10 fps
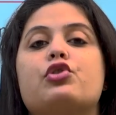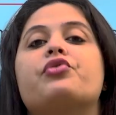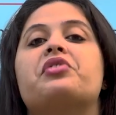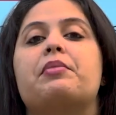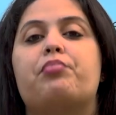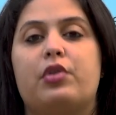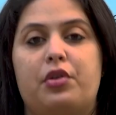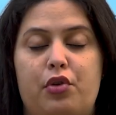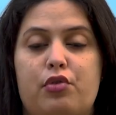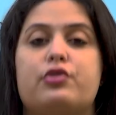to
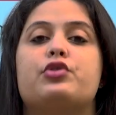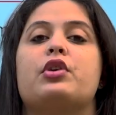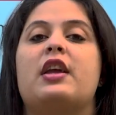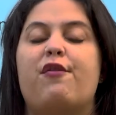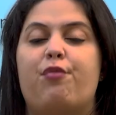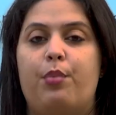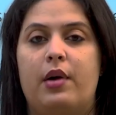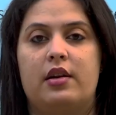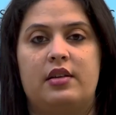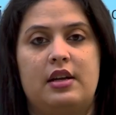reproduce, to give
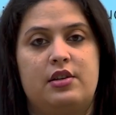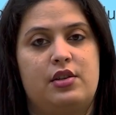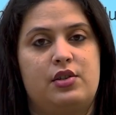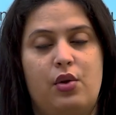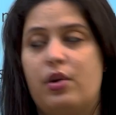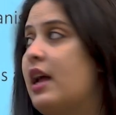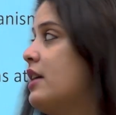birth, that is known